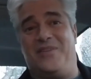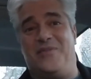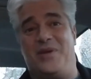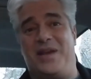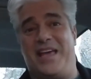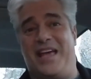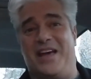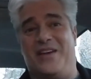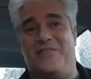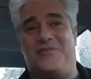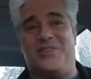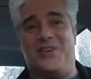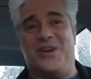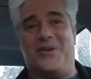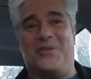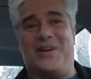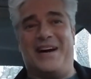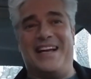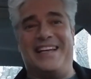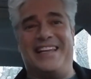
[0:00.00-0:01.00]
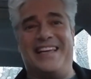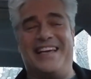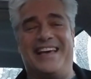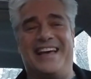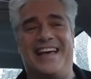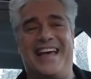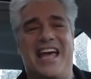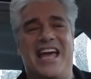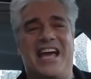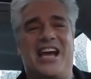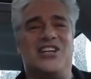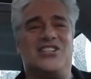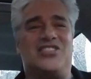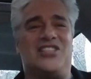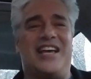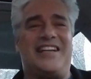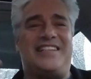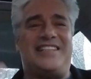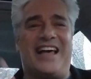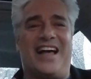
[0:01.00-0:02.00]
We have no idea because
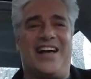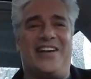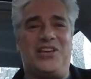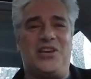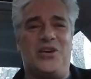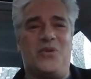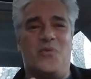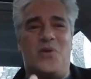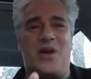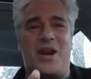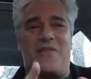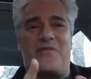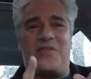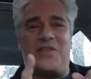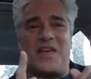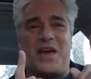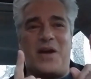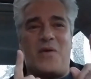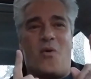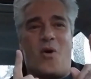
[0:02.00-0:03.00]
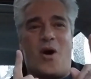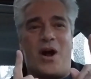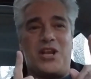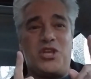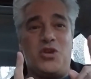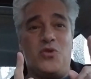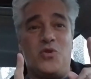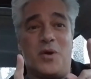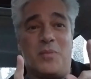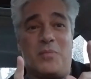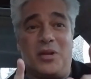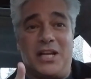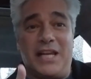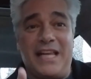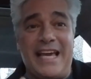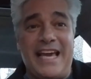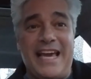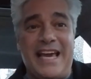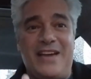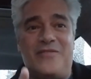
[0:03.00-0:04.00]
they tell you whatever they want you to
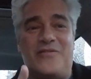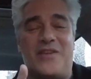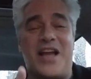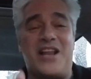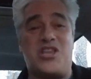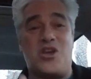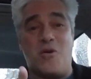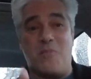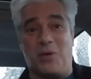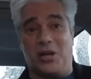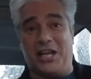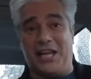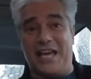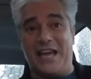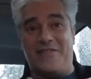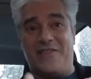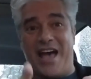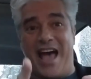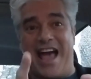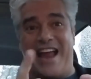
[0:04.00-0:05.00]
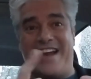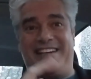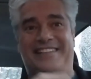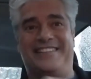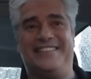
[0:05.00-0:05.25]
believe and you believe it.